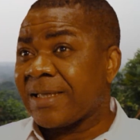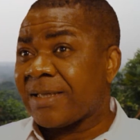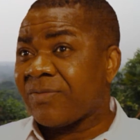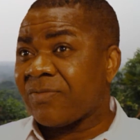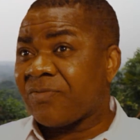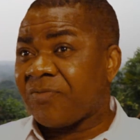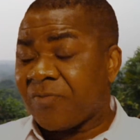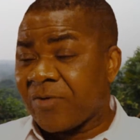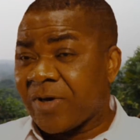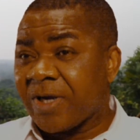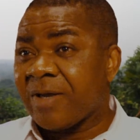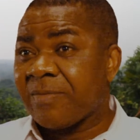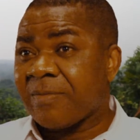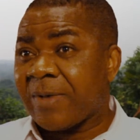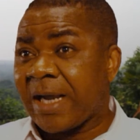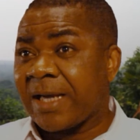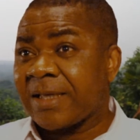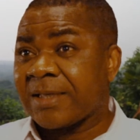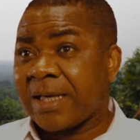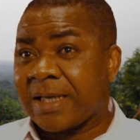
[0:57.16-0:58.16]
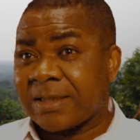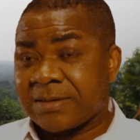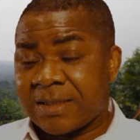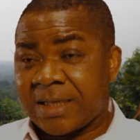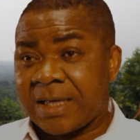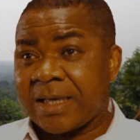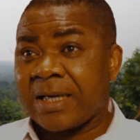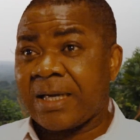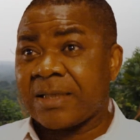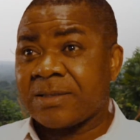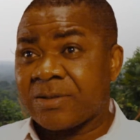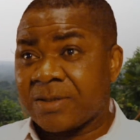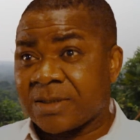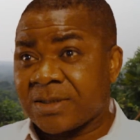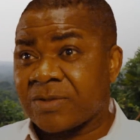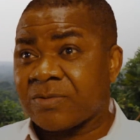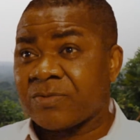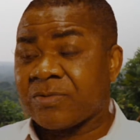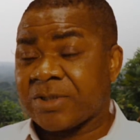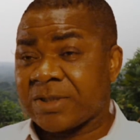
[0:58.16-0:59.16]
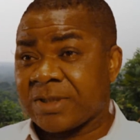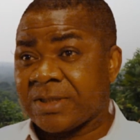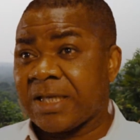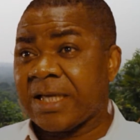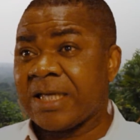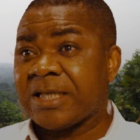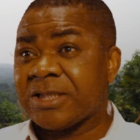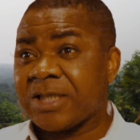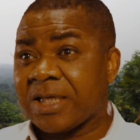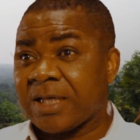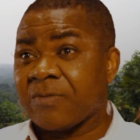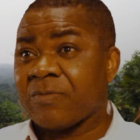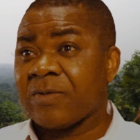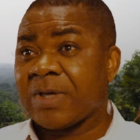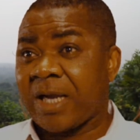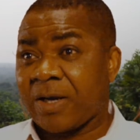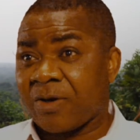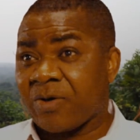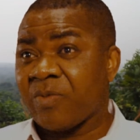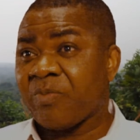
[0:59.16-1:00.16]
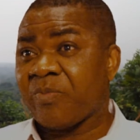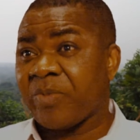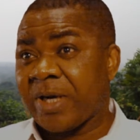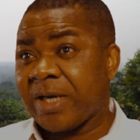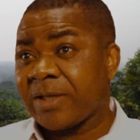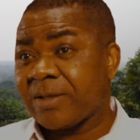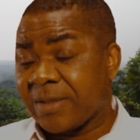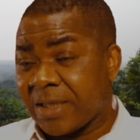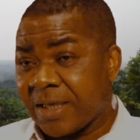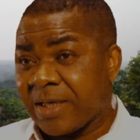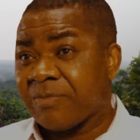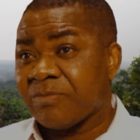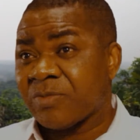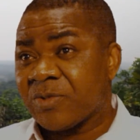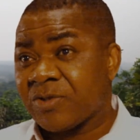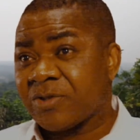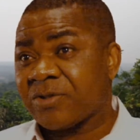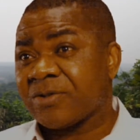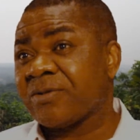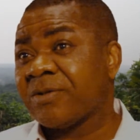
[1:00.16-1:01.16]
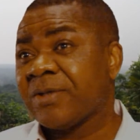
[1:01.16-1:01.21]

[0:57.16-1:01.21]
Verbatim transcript: for him, I, I, I thought he was an angel when I compared him to